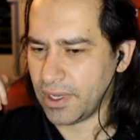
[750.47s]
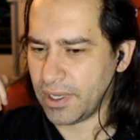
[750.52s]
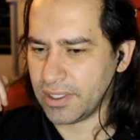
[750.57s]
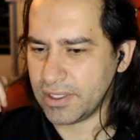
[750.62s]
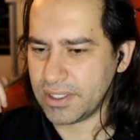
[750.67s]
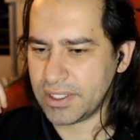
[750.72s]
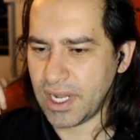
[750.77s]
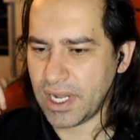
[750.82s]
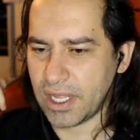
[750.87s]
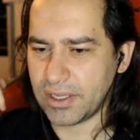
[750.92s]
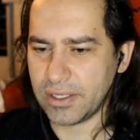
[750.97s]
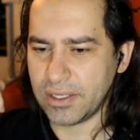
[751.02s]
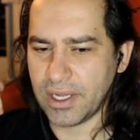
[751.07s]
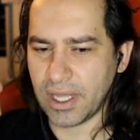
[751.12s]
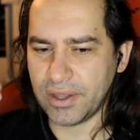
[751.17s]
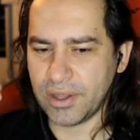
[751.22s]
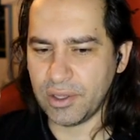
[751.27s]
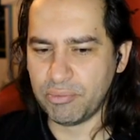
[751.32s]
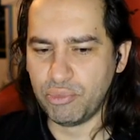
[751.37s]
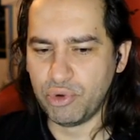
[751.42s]
it's
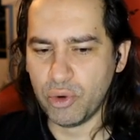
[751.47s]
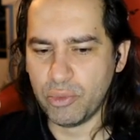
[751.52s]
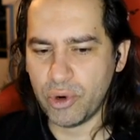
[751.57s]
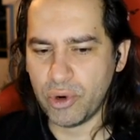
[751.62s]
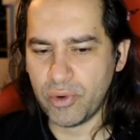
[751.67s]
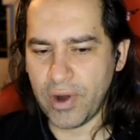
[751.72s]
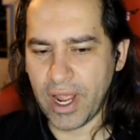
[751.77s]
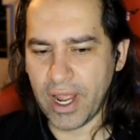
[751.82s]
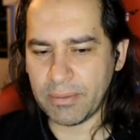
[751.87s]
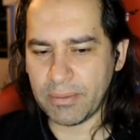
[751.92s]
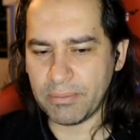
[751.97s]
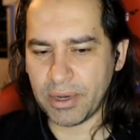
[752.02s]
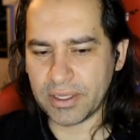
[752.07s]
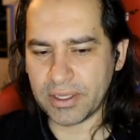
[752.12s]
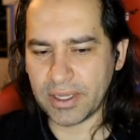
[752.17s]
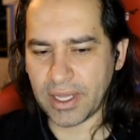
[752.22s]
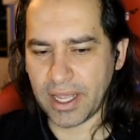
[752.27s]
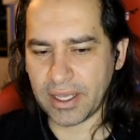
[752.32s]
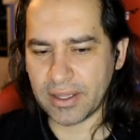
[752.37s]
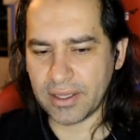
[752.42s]
not the boomerang,
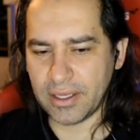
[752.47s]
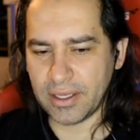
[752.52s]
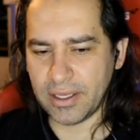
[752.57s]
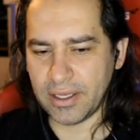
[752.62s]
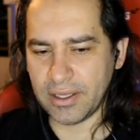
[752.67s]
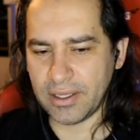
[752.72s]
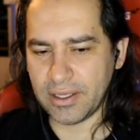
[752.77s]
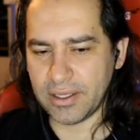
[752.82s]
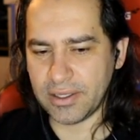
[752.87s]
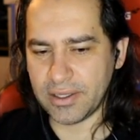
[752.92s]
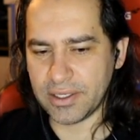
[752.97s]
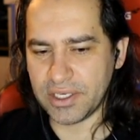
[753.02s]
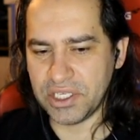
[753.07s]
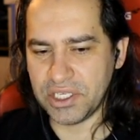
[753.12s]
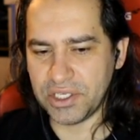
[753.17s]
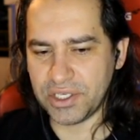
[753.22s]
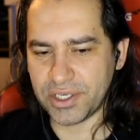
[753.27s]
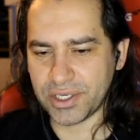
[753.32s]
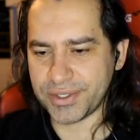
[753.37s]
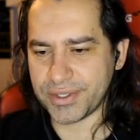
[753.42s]
but like the
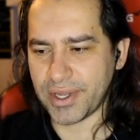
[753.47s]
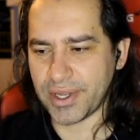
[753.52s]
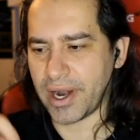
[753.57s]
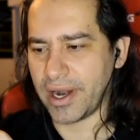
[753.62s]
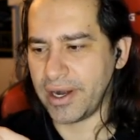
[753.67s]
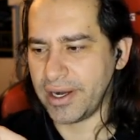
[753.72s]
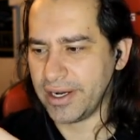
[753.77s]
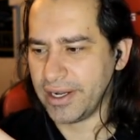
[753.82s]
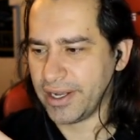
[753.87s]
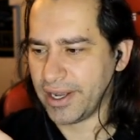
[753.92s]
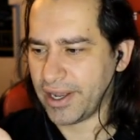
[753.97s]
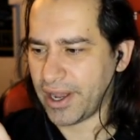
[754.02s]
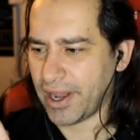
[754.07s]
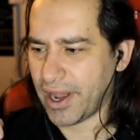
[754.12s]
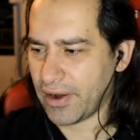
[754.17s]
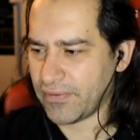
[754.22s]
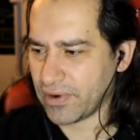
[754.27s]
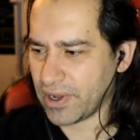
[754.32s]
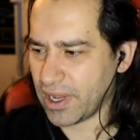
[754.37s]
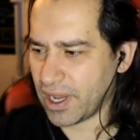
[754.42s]
ninja star.
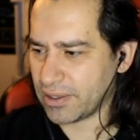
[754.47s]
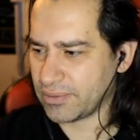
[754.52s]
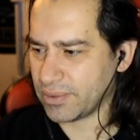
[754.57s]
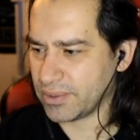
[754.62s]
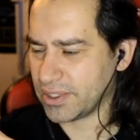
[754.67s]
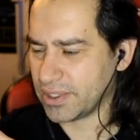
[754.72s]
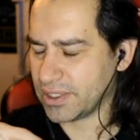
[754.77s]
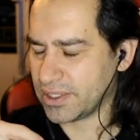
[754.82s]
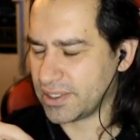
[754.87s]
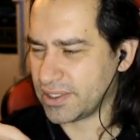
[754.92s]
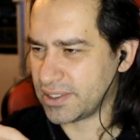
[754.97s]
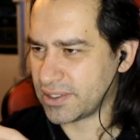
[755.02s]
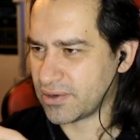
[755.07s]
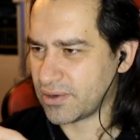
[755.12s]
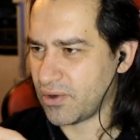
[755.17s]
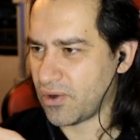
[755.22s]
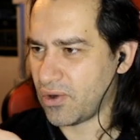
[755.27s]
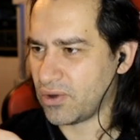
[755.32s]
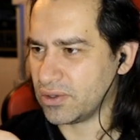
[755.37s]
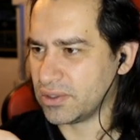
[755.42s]
I forgot what it's
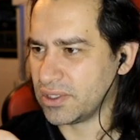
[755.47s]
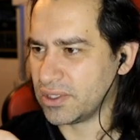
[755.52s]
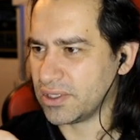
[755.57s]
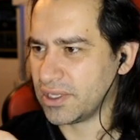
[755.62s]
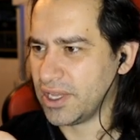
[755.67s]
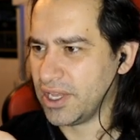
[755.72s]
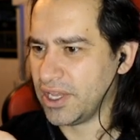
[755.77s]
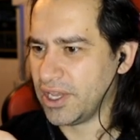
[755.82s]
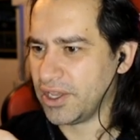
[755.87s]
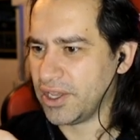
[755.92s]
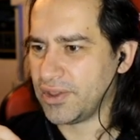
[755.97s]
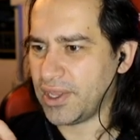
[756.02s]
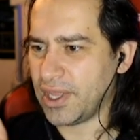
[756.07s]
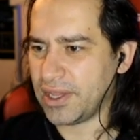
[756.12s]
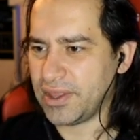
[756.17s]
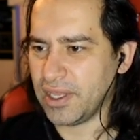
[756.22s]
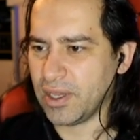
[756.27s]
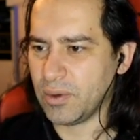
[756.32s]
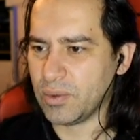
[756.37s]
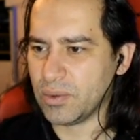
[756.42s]
called.
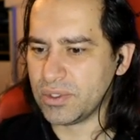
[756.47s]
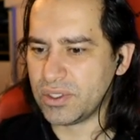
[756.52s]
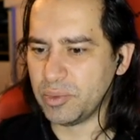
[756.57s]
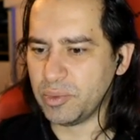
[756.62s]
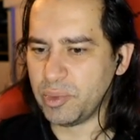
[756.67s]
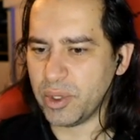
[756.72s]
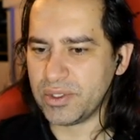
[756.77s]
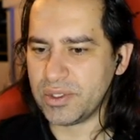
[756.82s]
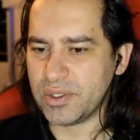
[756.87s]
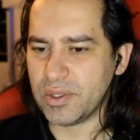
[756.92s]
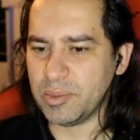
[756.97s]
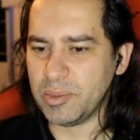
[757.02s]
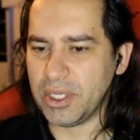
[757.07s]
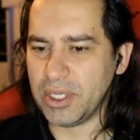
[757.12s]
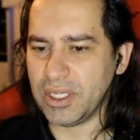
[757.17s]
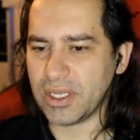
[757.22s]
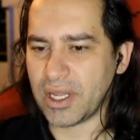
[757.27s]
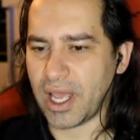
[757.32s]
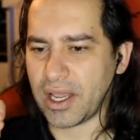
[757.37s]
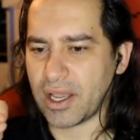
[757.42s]
That thing was supposed to
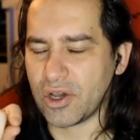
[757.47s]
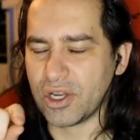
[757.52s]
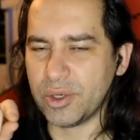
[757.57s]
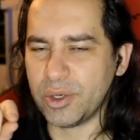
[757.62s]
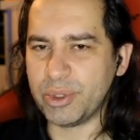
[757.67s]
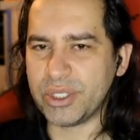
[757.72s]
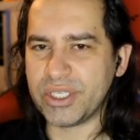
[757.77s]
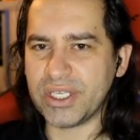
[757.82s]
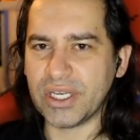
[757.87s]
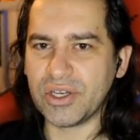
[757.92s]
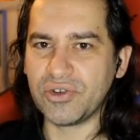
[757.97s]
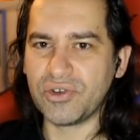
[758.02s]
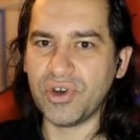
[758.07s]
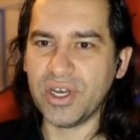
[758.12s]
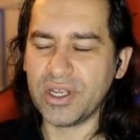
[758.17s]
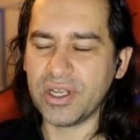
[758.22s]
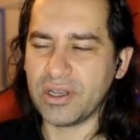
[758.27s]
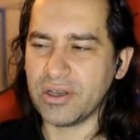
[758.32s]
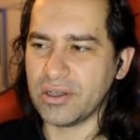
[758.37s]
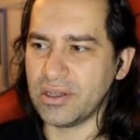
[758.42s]
be like 100%
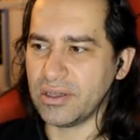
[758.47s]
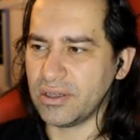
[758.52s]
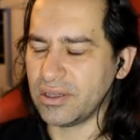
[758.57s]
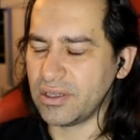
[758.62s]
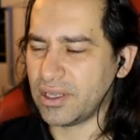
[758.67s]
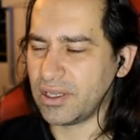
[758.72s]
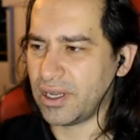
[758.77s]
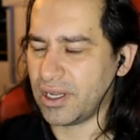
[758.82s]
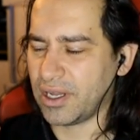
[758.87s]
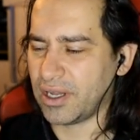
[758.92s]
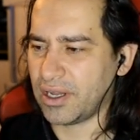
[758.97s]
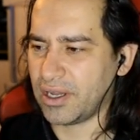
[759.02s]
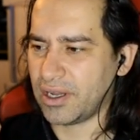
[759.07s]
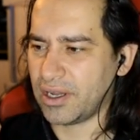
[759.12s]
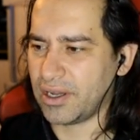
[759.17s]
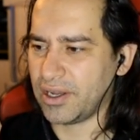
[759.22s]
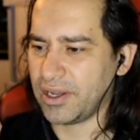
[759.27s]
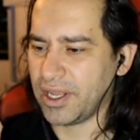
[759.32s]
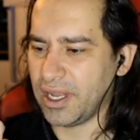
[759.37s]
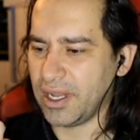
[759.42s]
critical
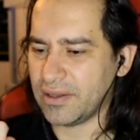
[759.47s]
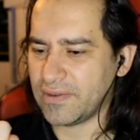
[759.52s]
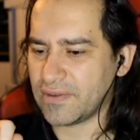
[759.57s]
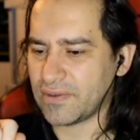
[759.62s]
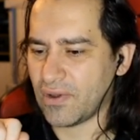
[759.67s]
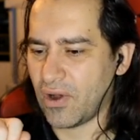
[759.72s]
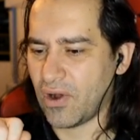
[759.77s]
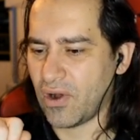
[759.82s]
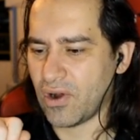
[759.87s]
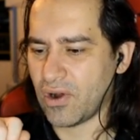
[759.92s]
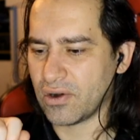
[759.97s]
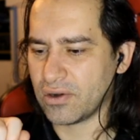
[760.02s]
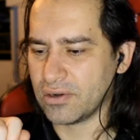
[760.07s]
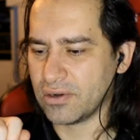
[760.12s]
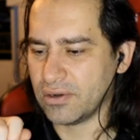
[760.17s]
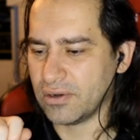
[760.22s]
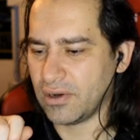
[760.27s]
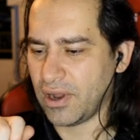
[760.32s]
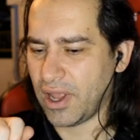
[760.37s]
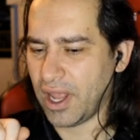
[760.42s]
hit
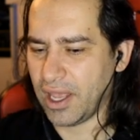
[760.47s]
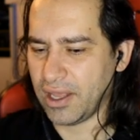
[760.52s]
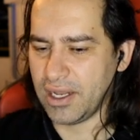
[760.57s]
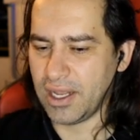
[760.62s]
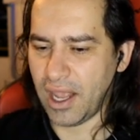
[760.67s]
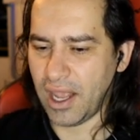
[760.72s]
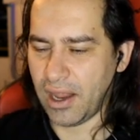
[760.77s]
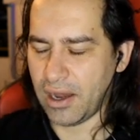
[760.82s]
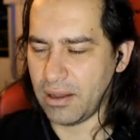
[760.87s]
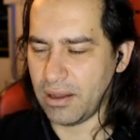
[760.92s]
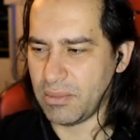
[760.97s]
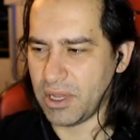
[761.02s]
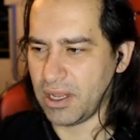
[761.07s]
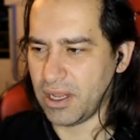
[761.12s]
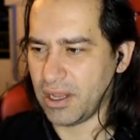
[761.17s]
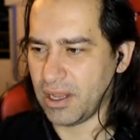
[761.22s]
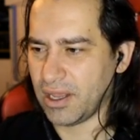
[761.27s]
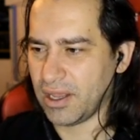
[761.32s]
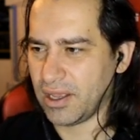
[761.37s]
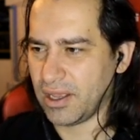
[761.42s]
on any
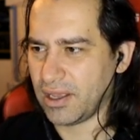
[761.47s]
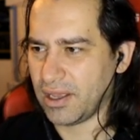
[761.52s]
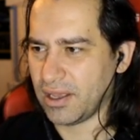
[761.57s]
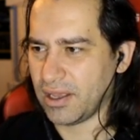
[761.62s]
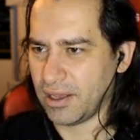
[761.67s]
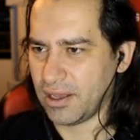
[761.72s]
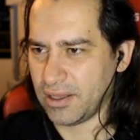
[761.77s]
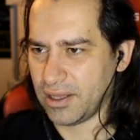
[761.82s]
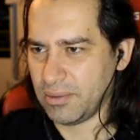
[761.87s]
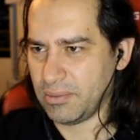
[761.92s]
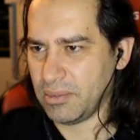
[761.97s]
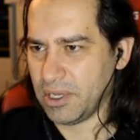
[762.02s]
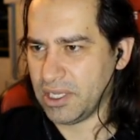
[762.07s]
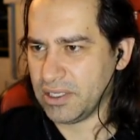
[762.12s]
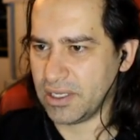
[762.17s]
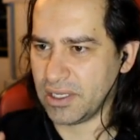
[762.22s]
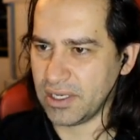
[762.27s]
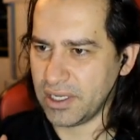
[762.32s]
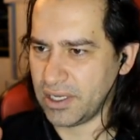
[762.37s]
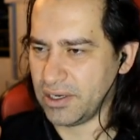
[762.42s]
enemy, and they
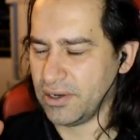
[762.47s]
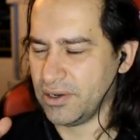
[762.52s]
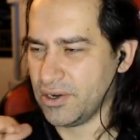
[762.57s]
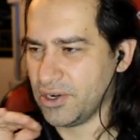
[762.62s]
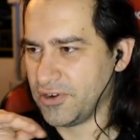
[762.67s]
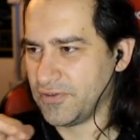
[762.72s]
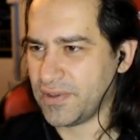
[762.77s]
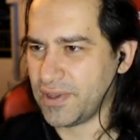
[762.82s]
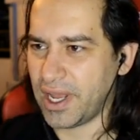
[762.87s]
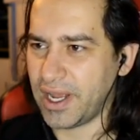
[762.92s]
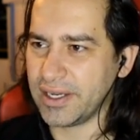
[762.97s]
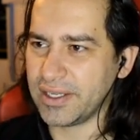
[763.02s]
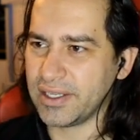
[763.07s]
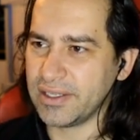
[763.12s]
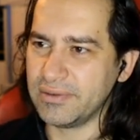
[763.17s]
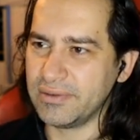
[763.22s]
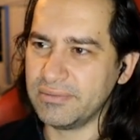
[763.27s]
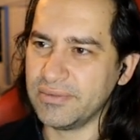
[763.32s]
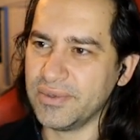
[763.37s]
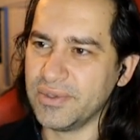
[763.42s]
basically nerfed that.
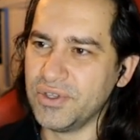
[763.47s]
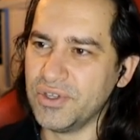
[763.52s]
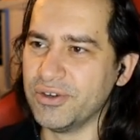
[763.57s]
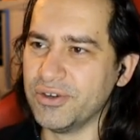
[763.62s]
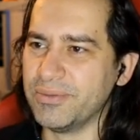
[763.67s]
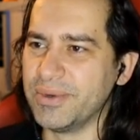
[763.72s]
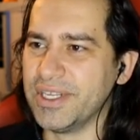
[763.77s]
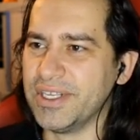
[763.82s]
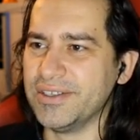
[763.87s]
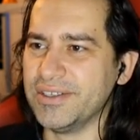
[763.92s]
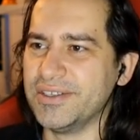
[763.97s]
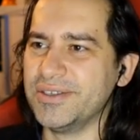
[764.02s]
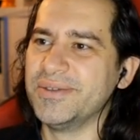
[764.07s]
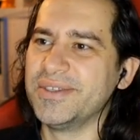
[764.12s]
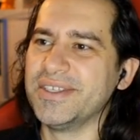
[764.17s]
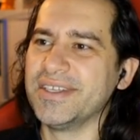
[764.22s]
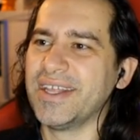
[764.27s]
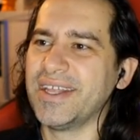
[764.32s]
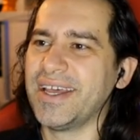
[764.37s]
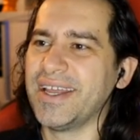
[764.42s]
Nobody's
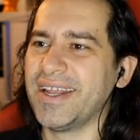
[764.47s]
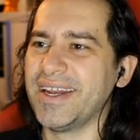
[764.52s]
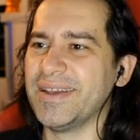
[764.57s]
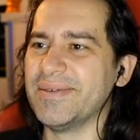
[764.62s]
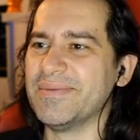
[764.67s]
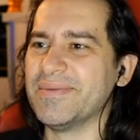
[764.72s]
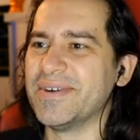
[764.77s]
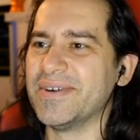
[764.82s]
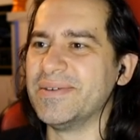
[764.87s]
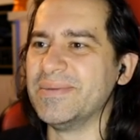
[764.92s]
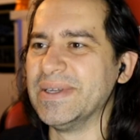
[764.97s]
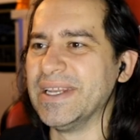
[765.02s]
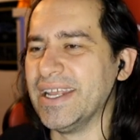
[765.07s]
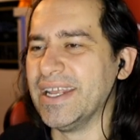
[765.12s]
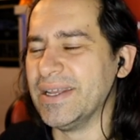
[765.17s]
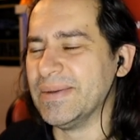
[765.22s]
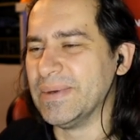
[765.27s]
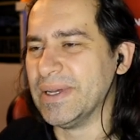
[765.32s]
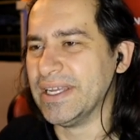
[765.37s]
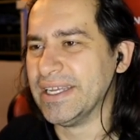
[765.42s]
using that anymore. But
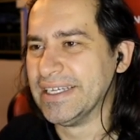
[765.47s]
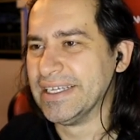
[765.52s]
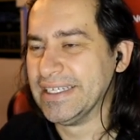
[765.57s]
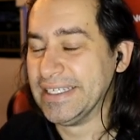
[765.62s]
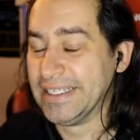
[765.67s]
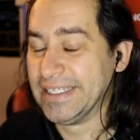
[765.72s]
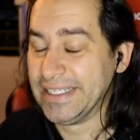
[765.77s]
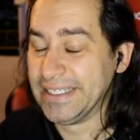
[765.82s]
anyway,